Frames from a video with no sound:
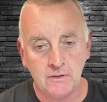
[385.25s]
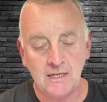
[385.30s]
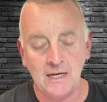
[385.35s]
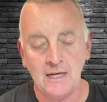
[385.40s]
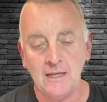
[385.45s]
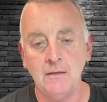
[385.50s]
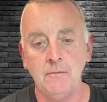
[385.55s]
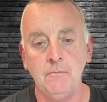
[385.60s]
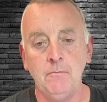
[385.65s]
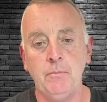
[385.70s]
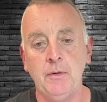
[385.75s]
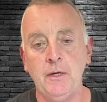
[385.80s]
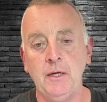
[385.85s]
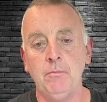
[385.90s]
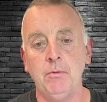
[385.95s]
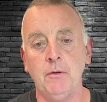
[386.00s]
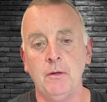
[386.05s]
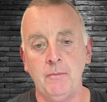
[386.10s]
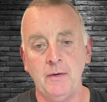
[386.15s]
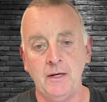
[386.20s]
telling
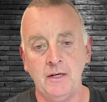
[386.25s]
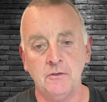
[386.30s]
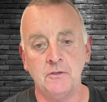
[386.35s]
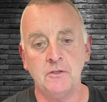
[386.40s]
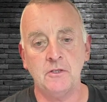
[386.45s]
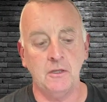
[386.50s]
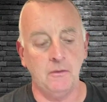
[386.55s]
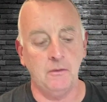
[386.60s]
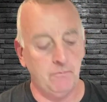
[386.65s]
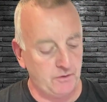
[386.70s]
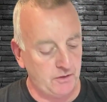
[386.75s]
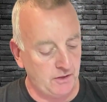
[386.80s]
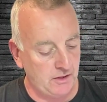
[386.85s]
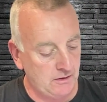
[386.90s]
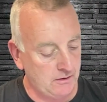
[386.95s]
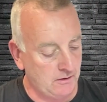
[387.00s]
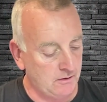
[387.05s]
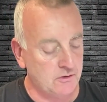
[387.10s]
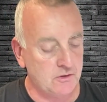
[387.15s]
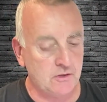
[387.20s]
people about
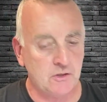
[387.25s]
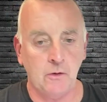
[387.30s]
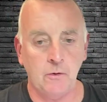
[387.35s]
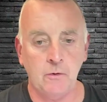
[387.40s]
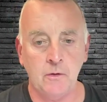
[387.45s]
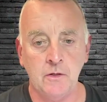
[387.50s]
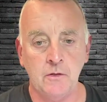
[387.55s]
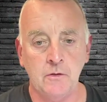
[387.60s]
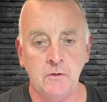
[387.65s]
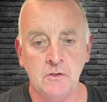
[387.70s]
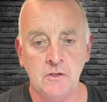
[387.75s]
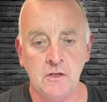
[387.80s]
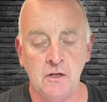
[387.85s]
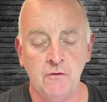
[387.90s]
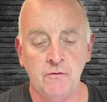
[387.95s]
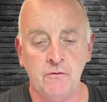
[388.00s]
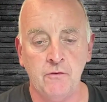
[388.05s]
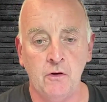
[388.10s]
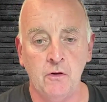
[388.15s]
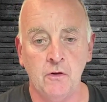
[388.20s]
something, and so on and
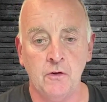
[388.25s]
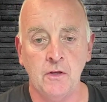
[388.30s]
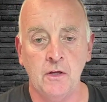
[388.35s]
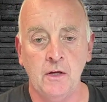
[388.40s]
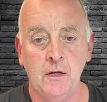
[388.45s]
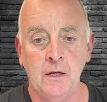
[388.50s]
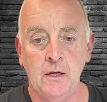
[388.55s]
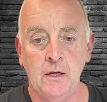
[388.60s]
so forth.